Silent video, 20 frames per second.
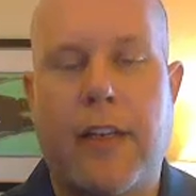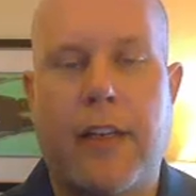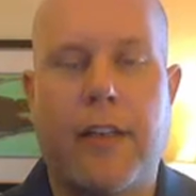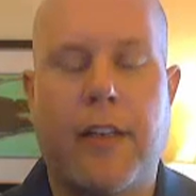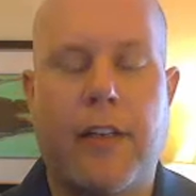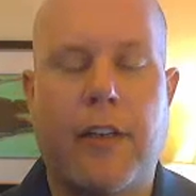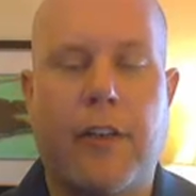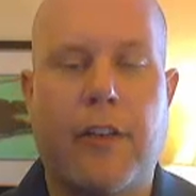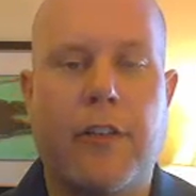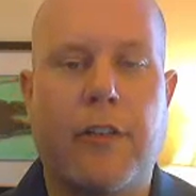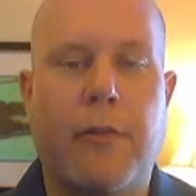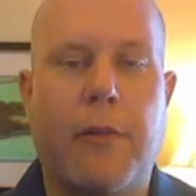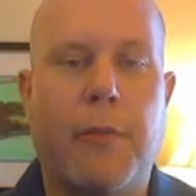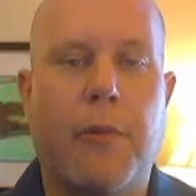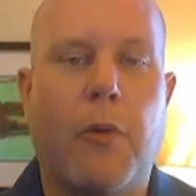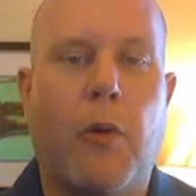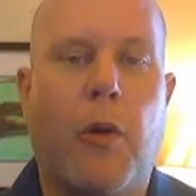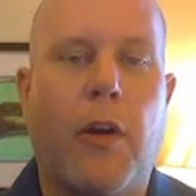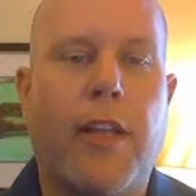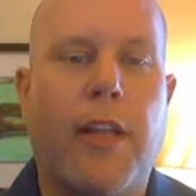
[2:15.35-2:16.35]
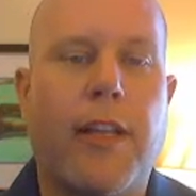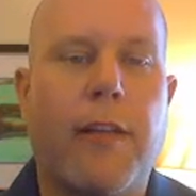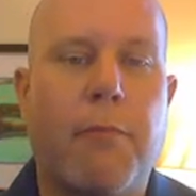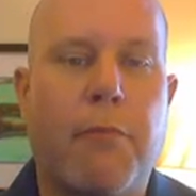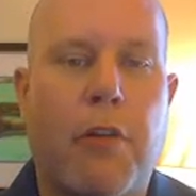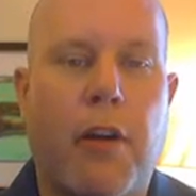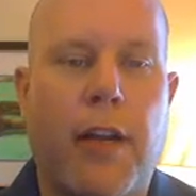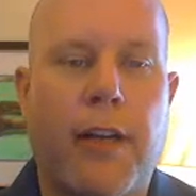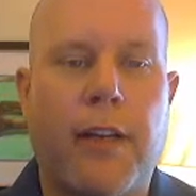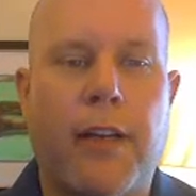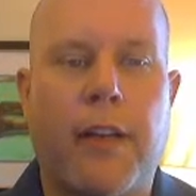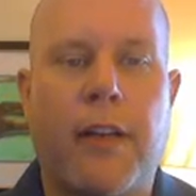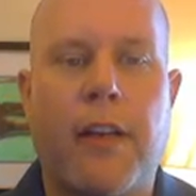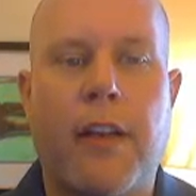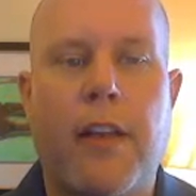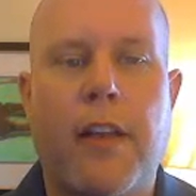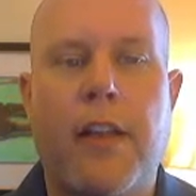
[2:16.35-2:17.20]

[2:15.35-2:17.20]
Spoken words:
Do people want to get pregnant?